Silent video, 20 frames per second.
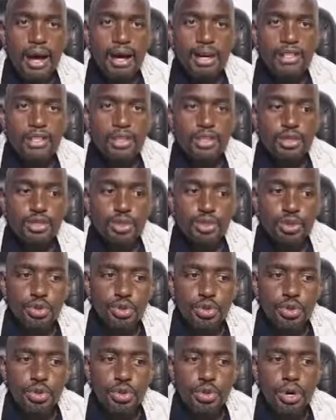As
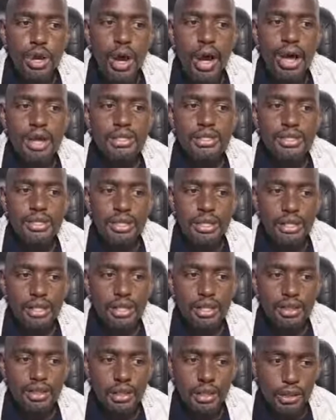you are
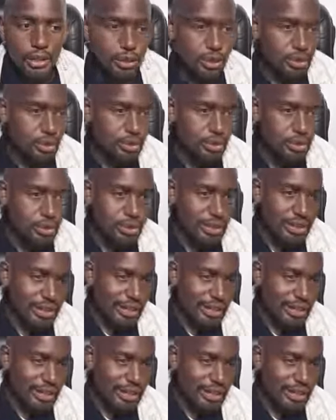seeking the Lord,